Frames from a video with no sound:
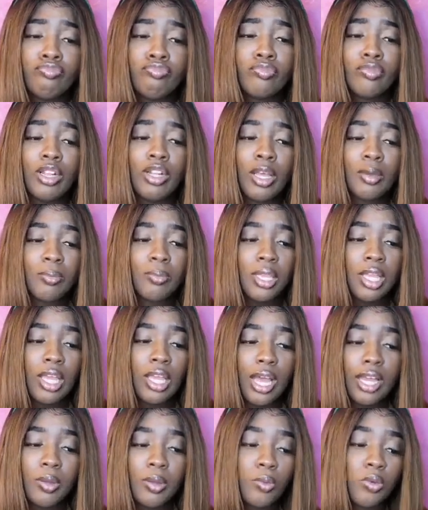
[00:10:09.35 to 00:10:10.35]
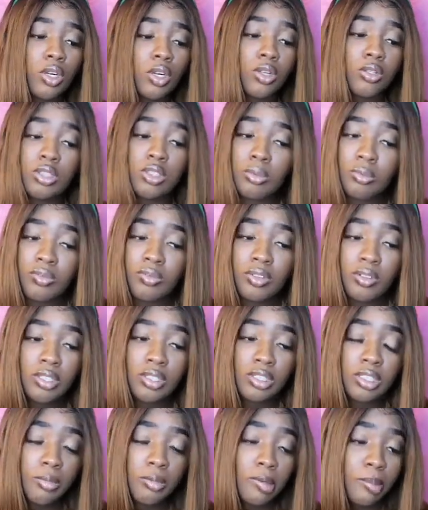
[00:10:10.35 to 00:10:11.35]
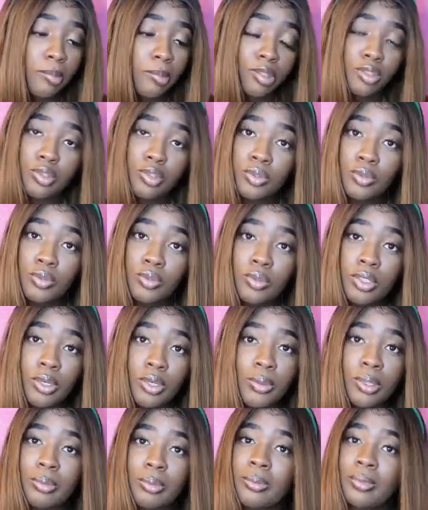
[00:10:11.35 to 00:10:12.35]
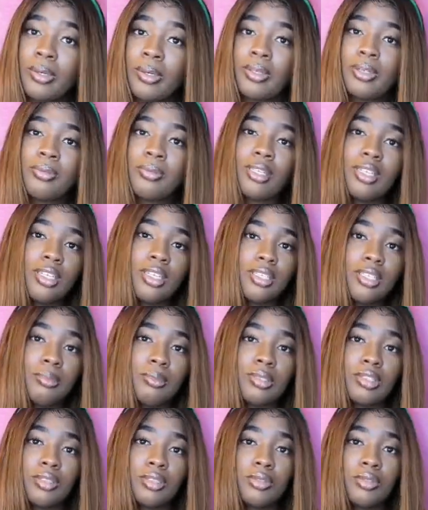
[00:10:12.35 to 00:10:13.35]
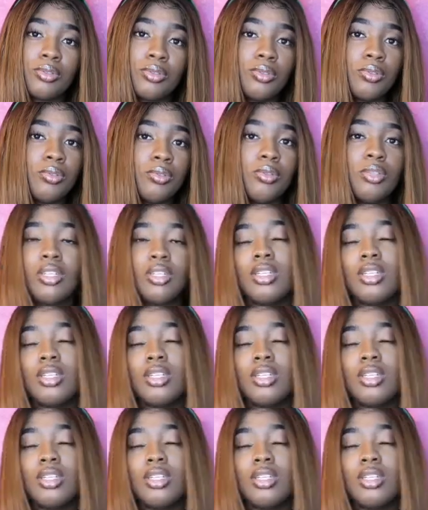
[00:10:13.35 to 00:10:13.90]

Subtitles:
Now me, I didn't want to go to the movie theaters nearby my school. I don't want to be around them kids at my school.